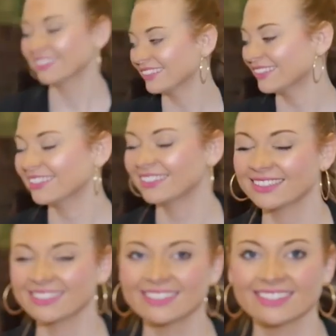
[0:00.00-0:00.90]
all the other
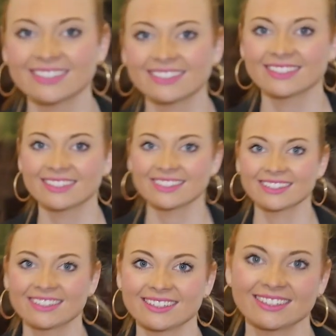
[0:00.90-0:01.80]
customers, or
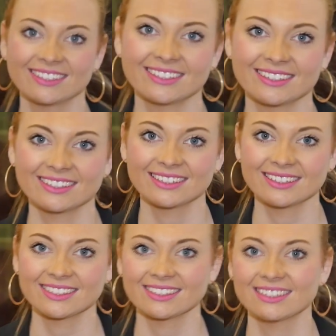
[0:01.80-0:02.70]
me, because I'm